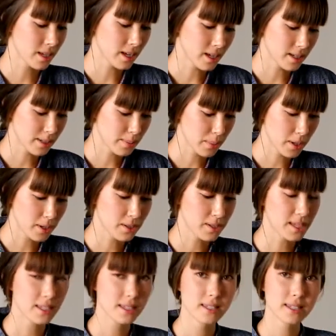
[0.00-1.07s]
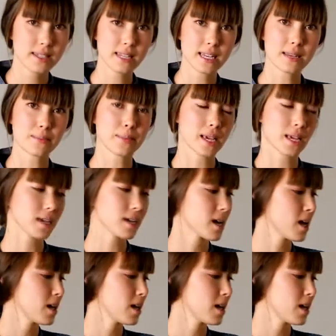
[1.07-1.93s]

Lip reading: I suppose it's steaming,